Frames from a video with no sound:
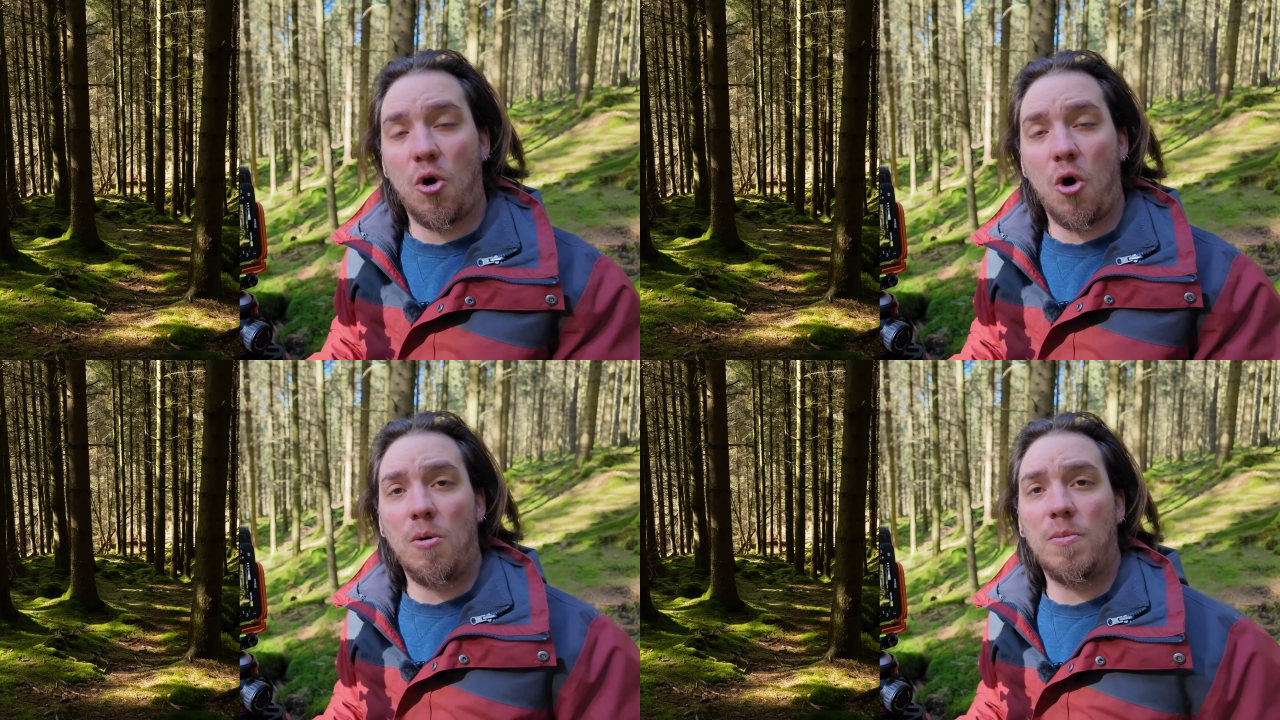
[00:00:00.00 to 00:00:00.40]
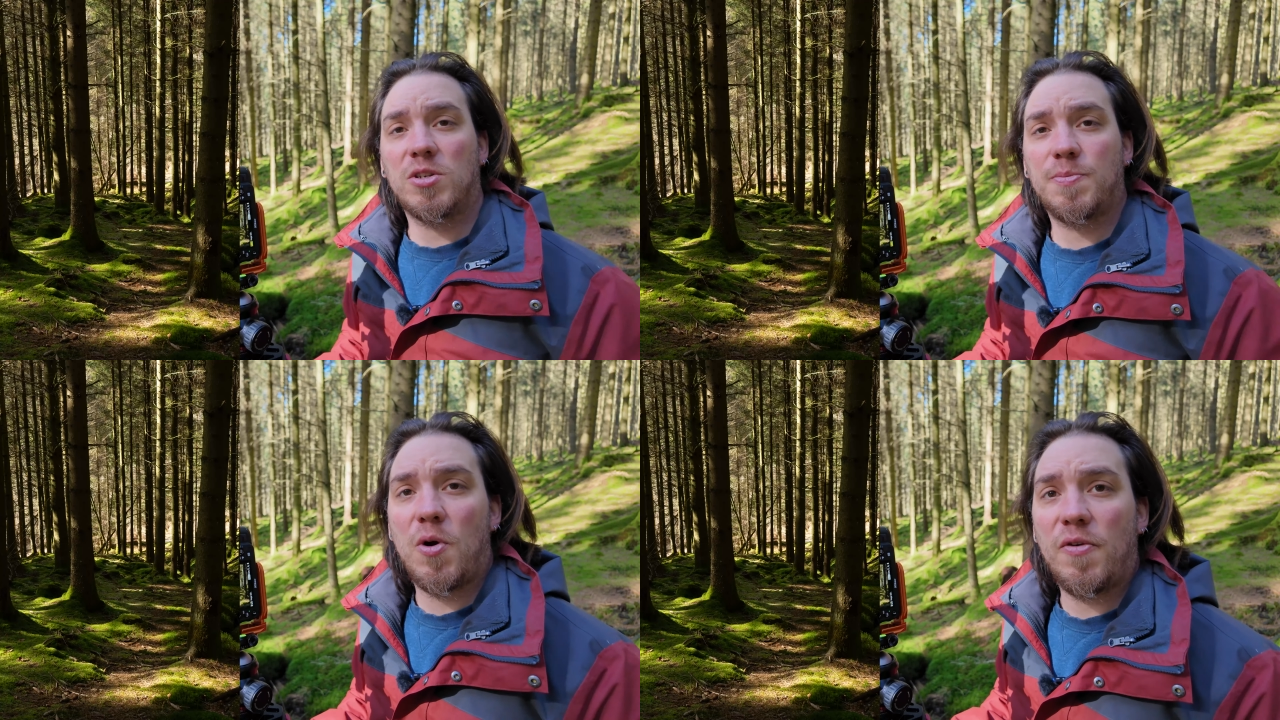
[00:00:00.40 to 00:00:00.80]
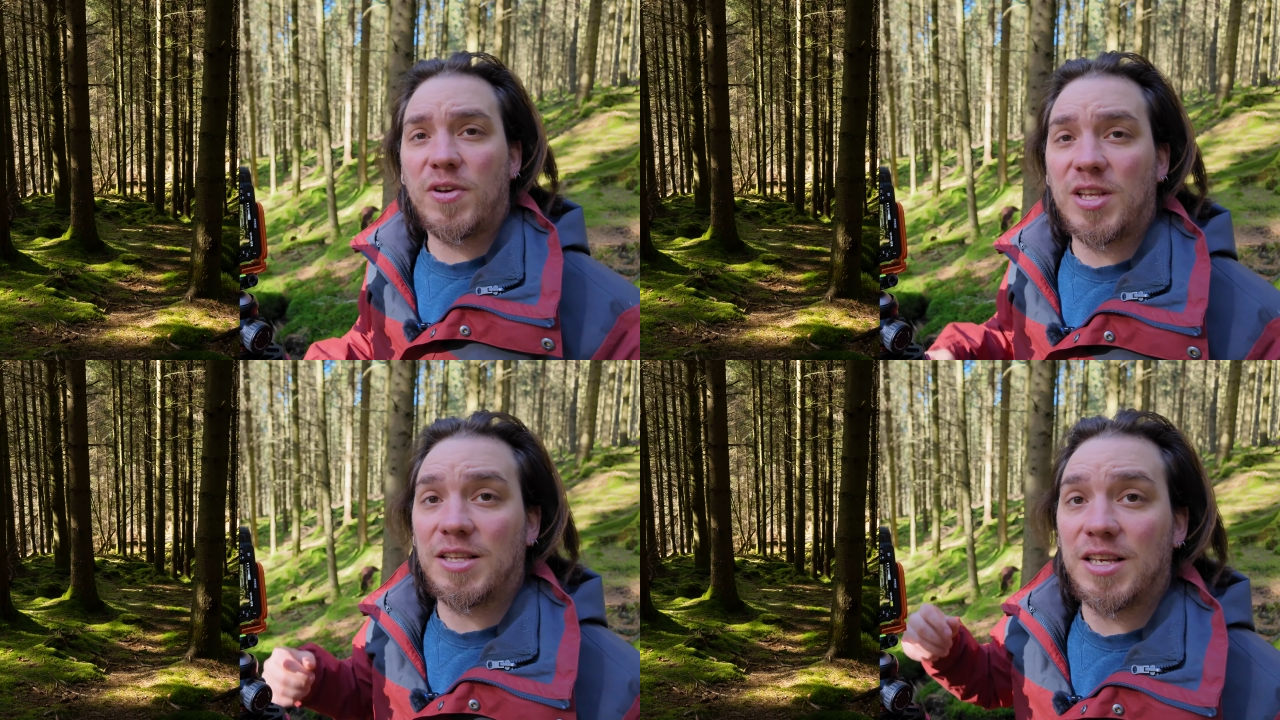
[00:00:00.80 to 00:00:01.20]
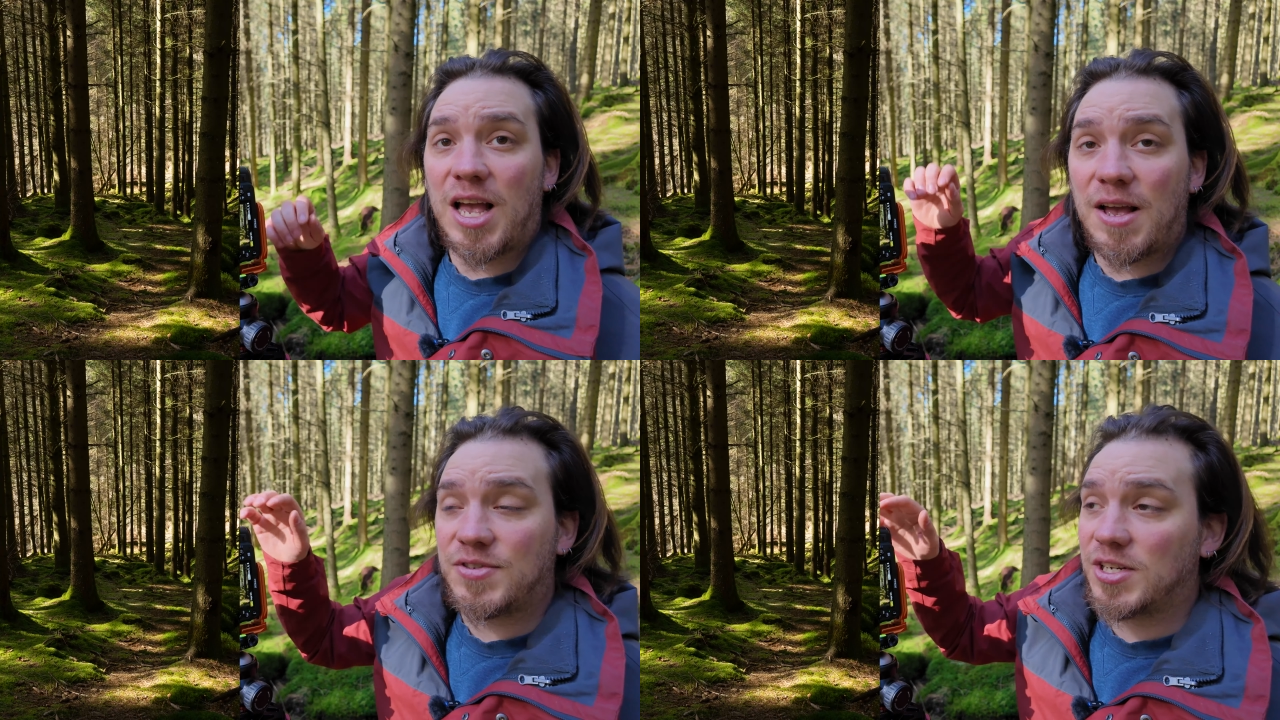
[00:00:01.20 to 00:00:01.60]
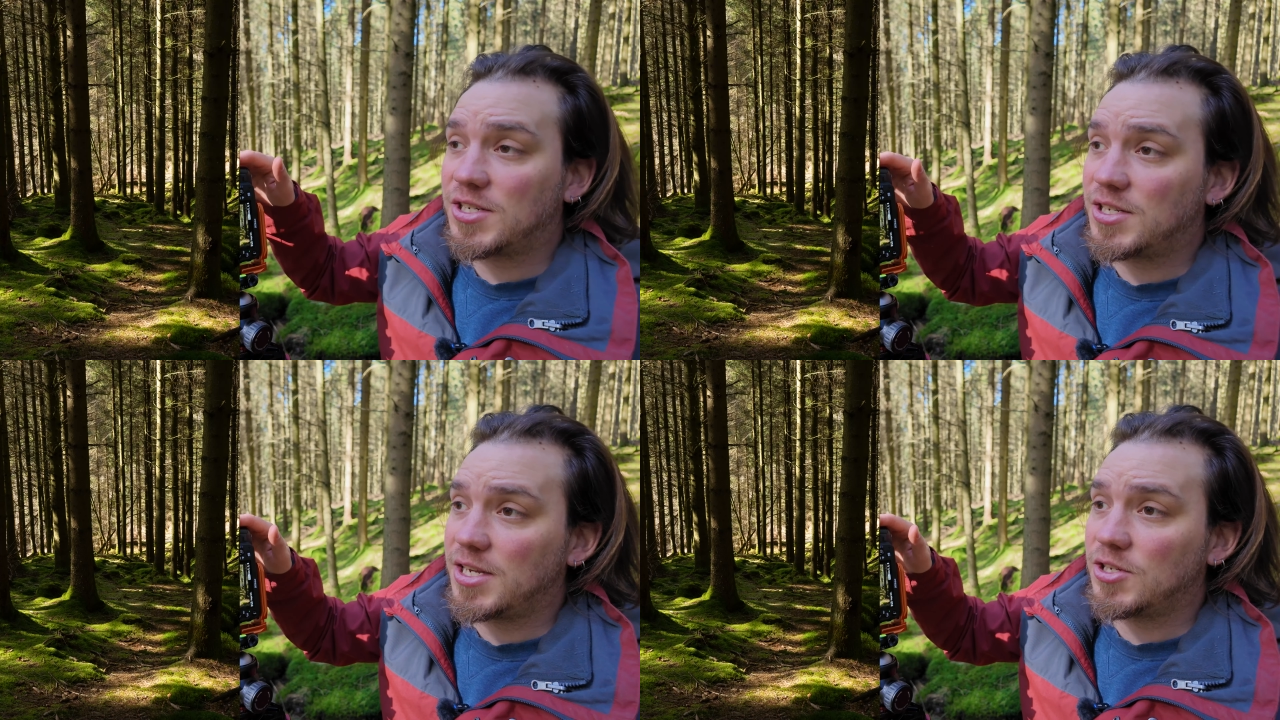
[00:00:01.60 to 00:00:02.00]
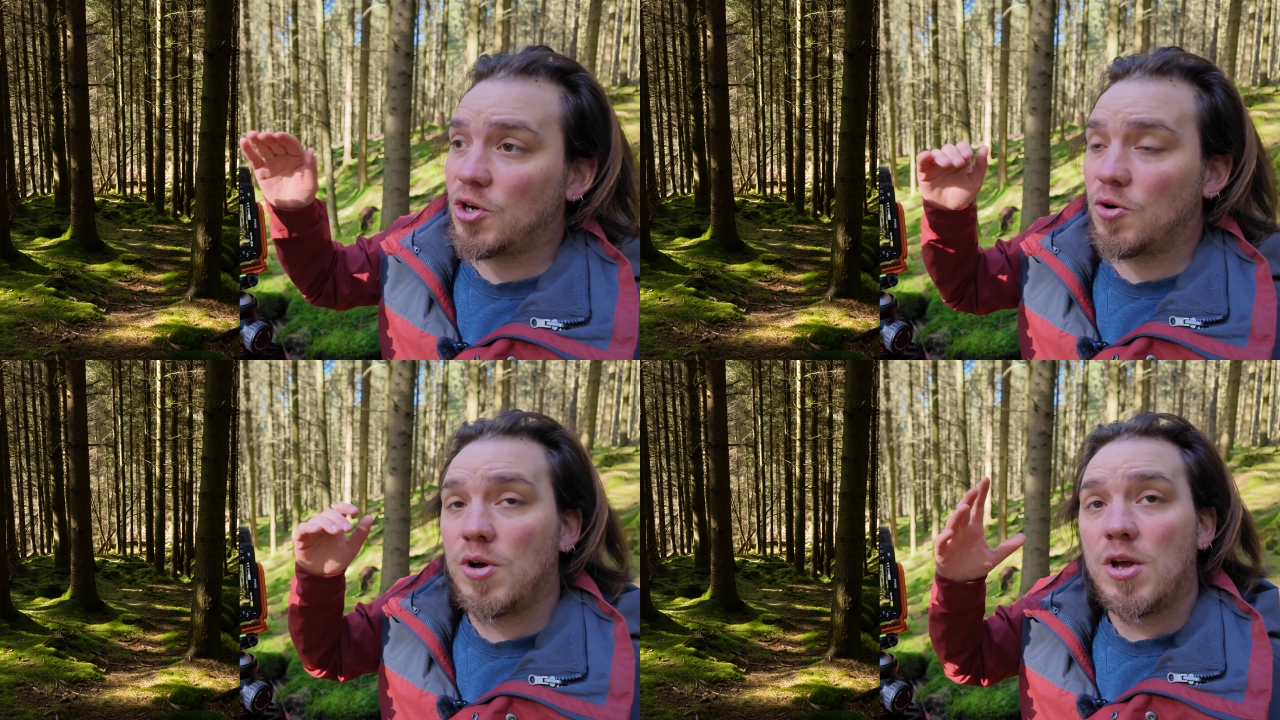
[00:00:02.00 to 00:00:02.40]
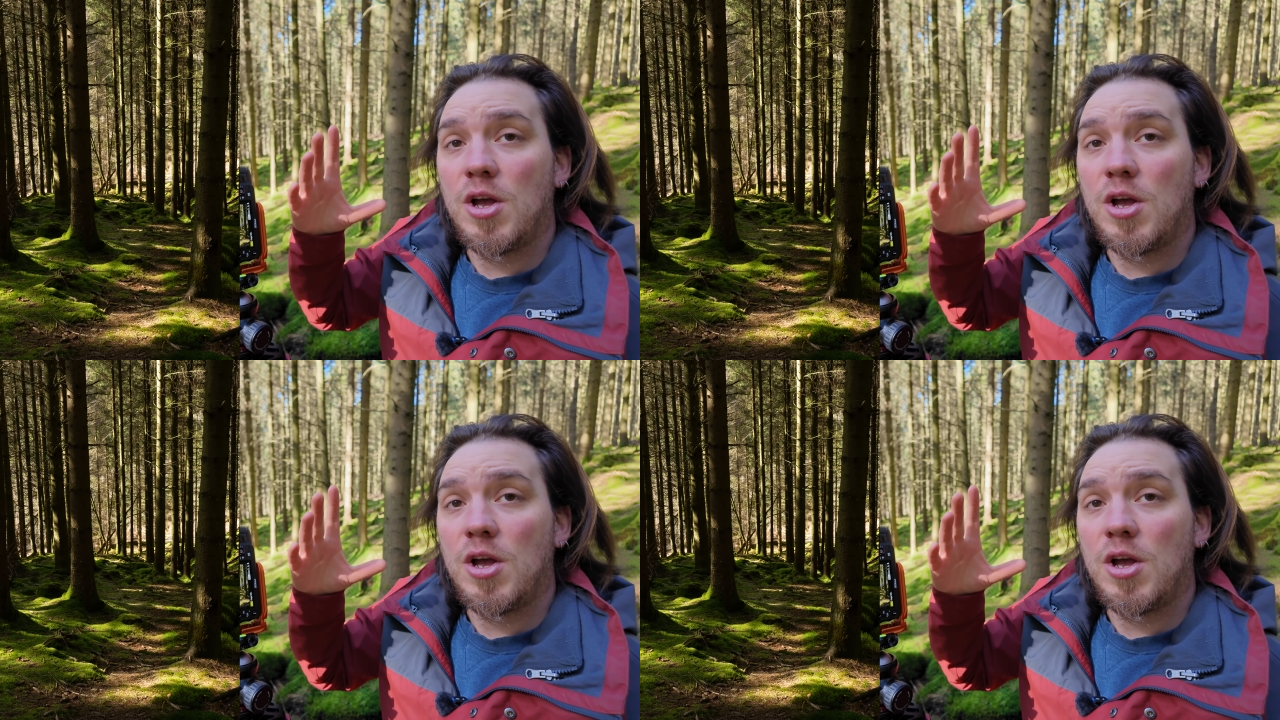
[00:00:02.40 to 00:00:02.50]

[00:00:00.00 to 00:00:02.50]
almost perfect at f16. So